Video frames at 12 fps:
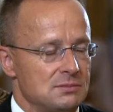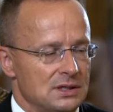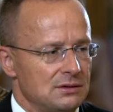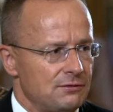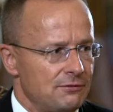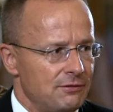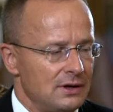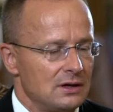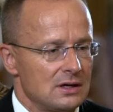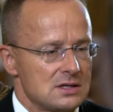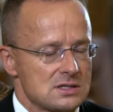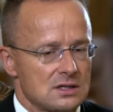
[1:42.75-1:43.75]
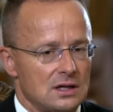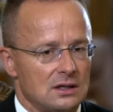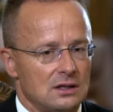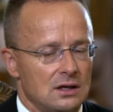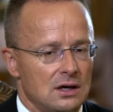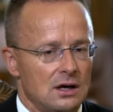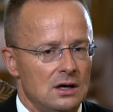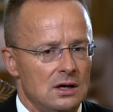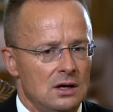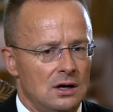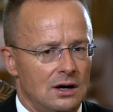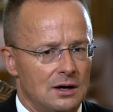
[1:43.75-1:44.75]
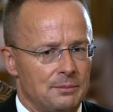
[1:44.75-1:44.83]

But the thing is that our